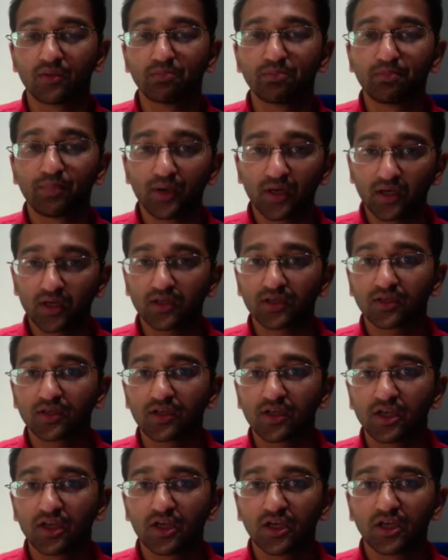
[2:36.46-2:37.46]
But
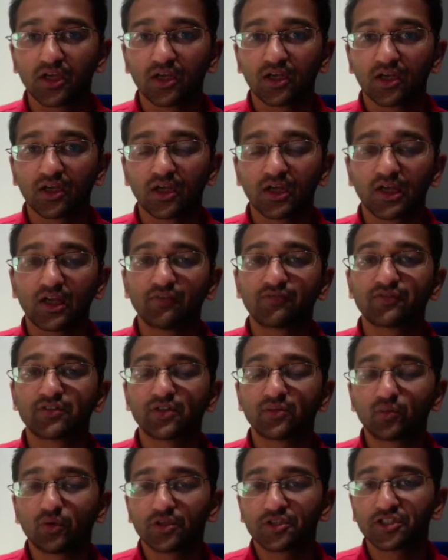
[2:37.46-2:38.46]
if
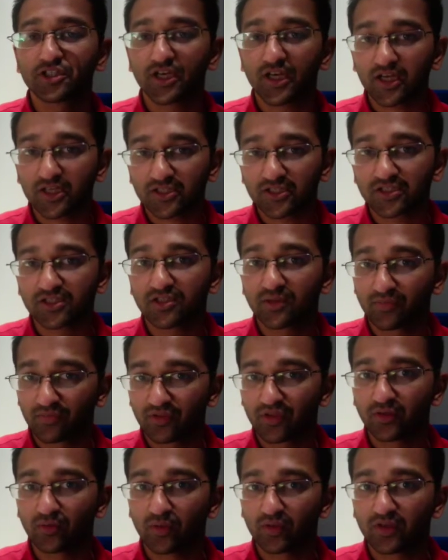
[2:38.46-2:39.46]
someone shares
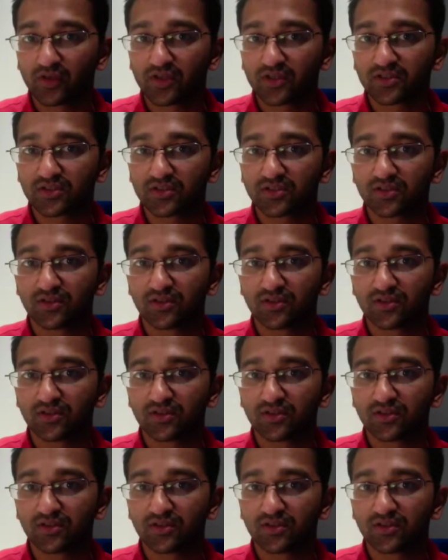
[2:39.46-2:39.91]
something with us